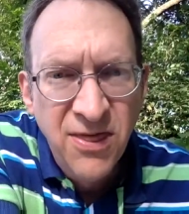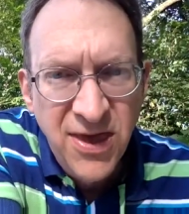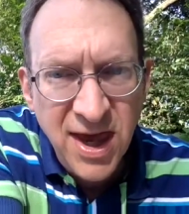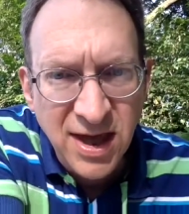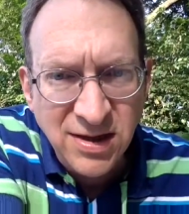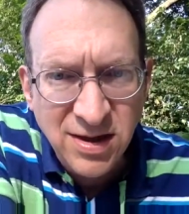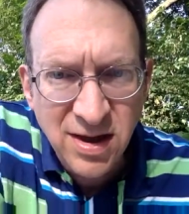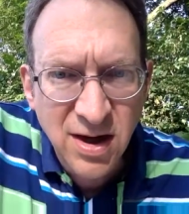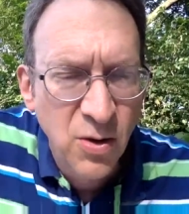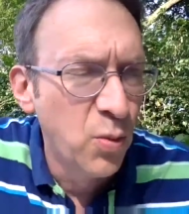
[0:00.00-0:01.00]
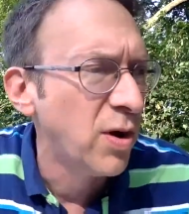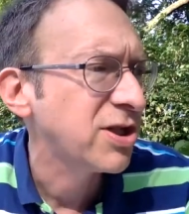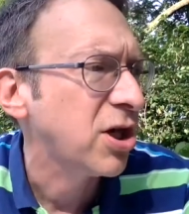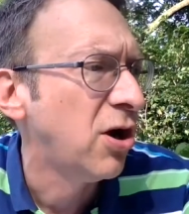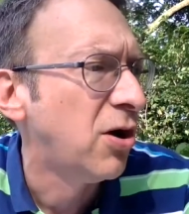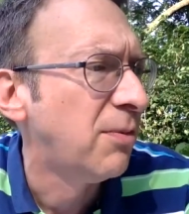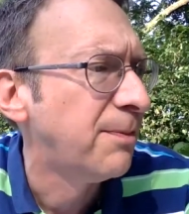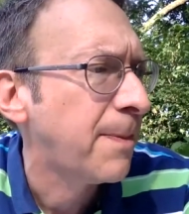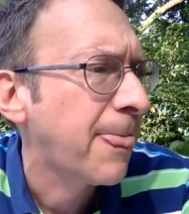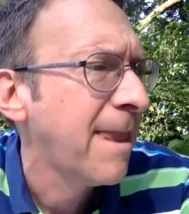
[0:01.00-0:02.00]
This was home.
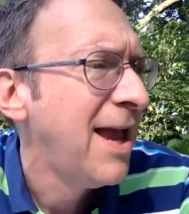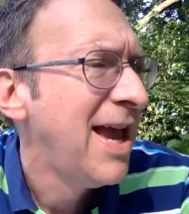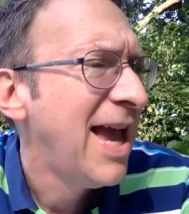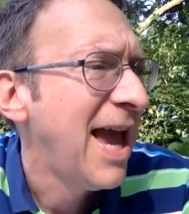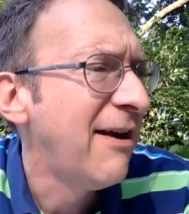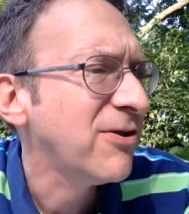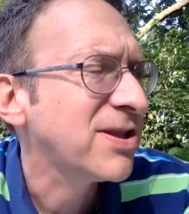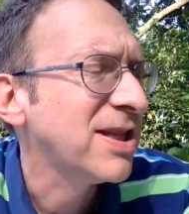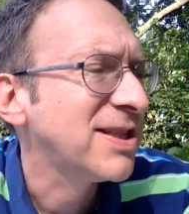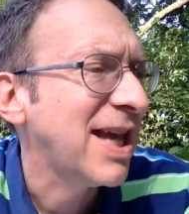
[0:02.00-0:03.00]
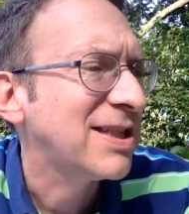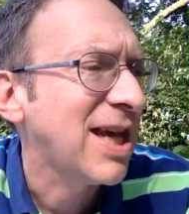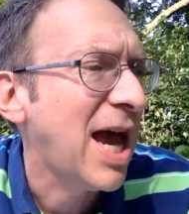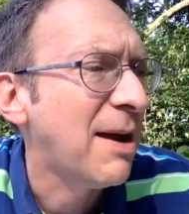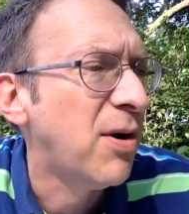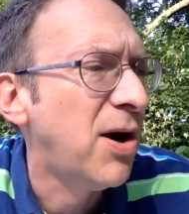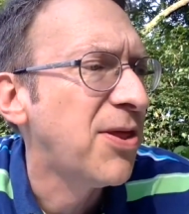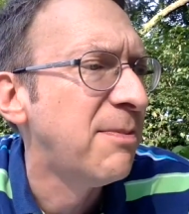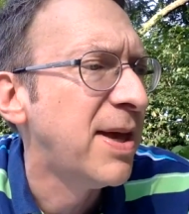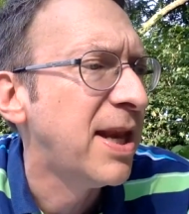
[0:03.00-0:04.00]
Ever since that time, all
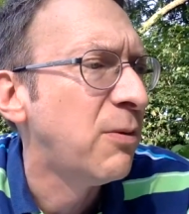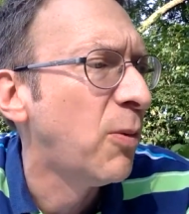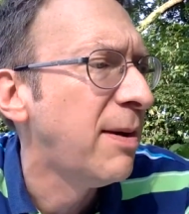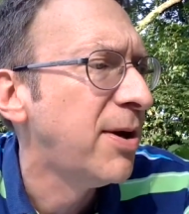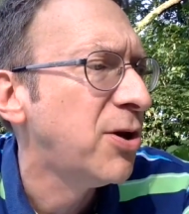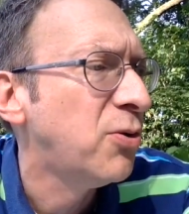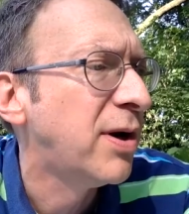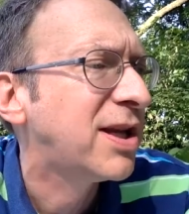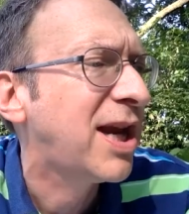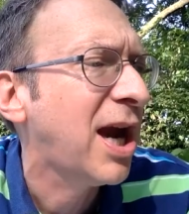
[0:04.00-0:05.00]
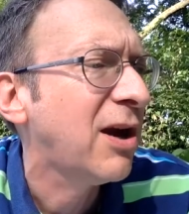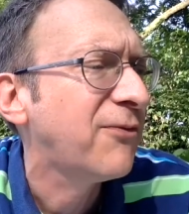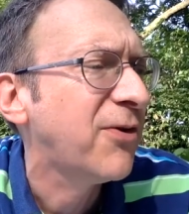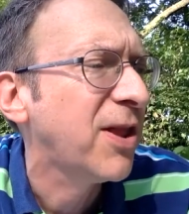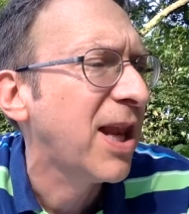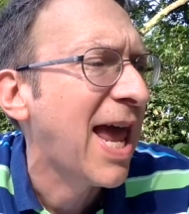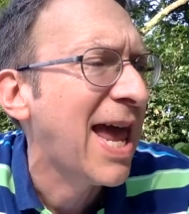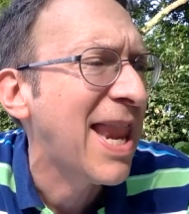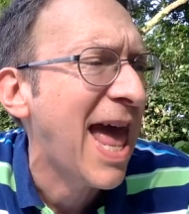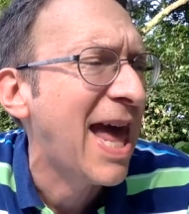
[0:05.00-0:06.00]
the men and women who had cared for the
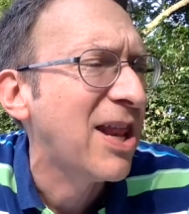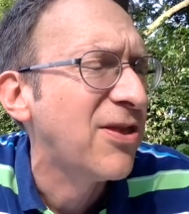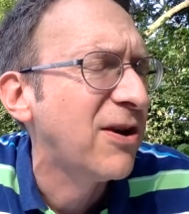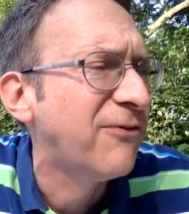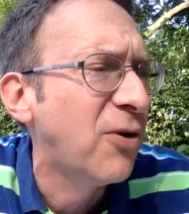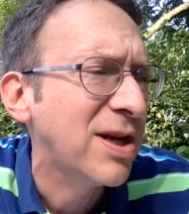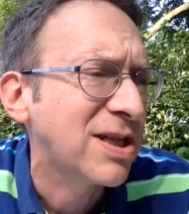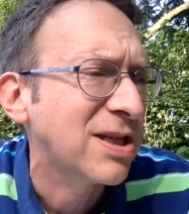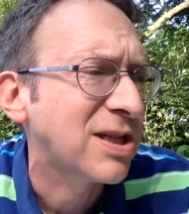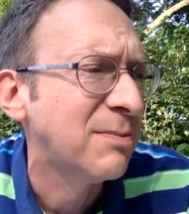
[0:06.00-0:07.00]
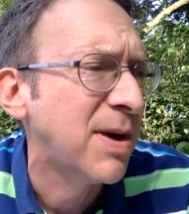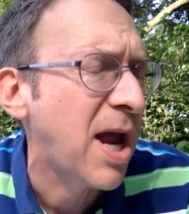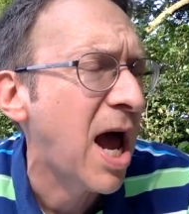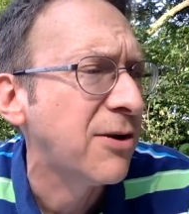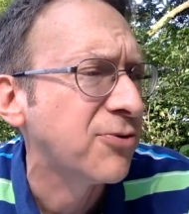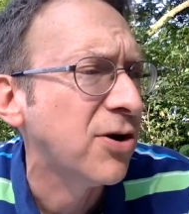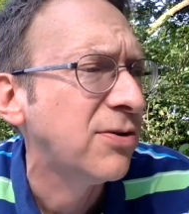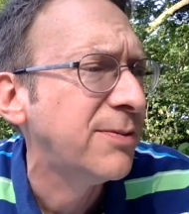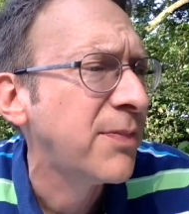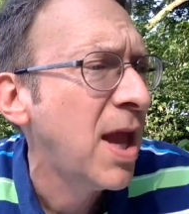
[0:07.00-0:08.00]
land added their voices to
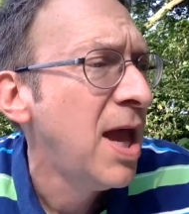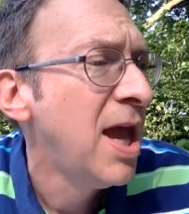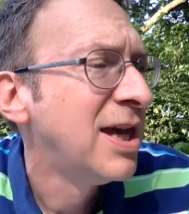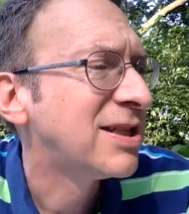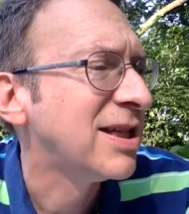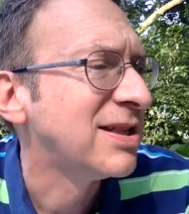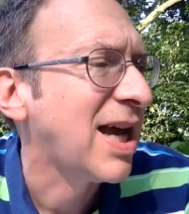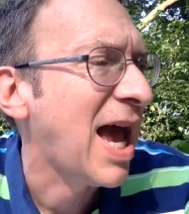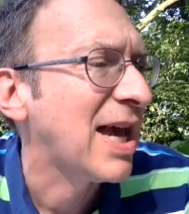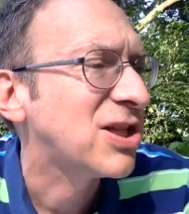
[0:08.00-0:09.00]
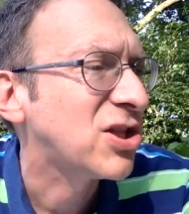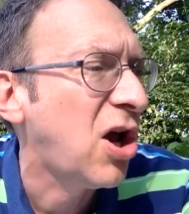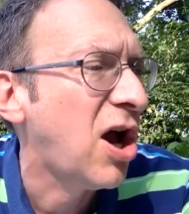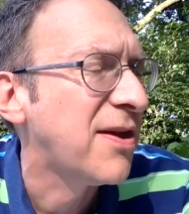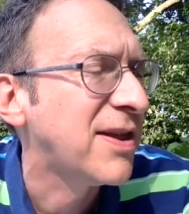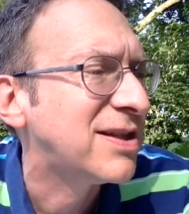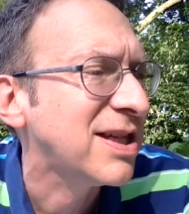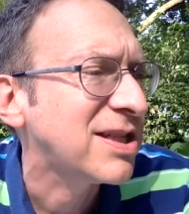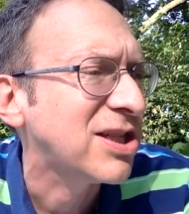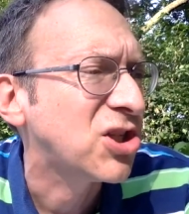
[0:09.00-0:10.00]
Mahandro. Tendai saw in the
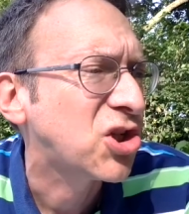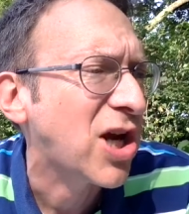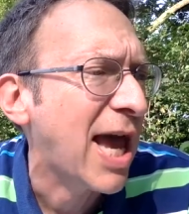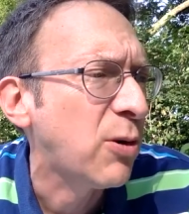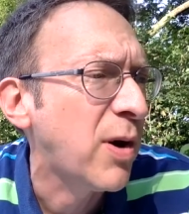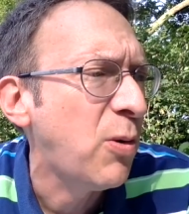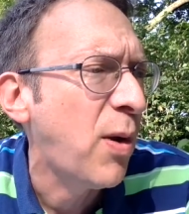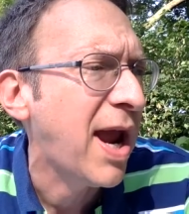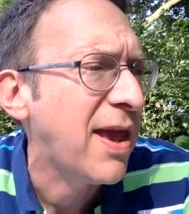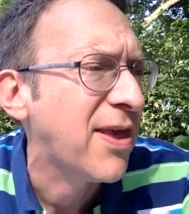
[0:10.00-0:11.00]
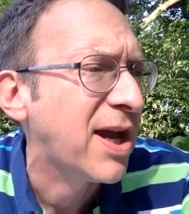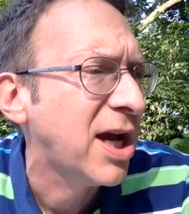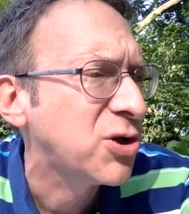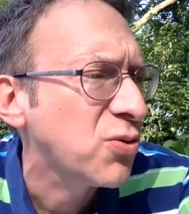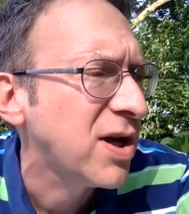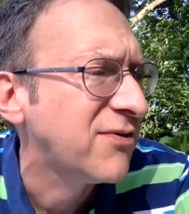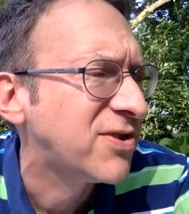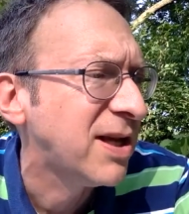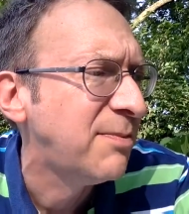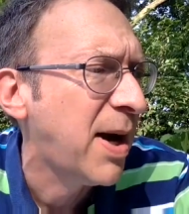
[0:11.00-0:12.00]
distant, shadowy way the country of
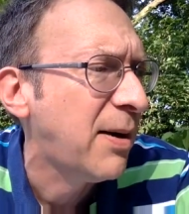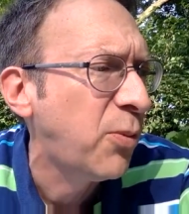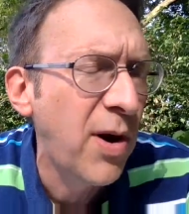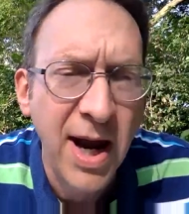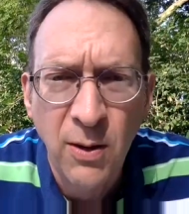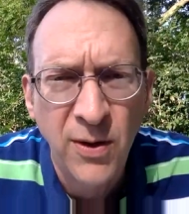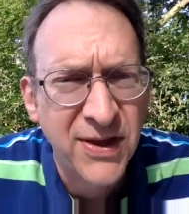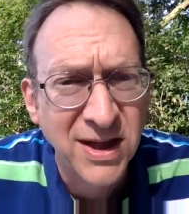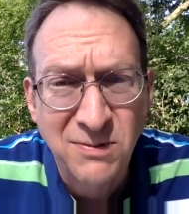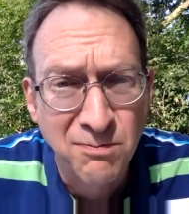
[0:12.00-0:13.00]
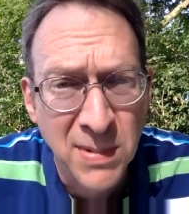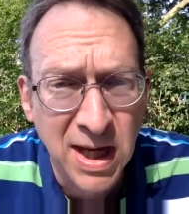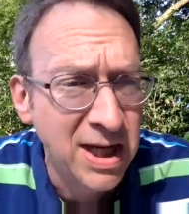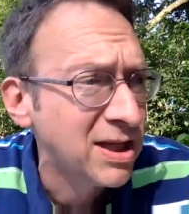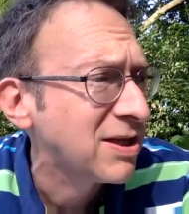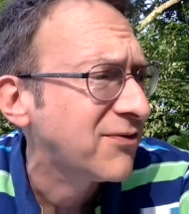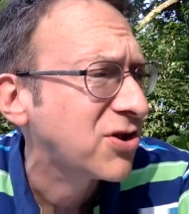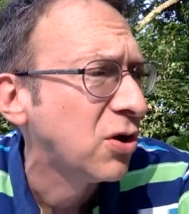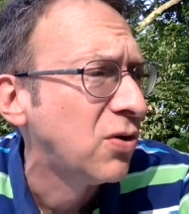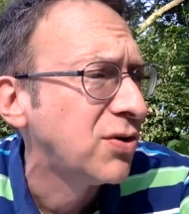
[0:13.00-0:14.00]
Zimbabwe with its millions of
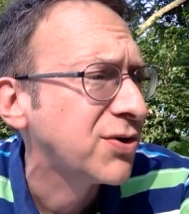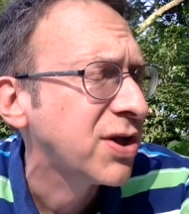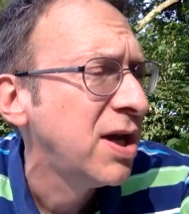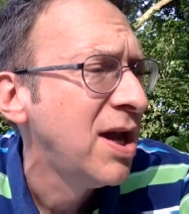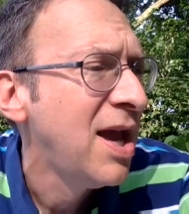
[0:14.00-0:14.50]
souls,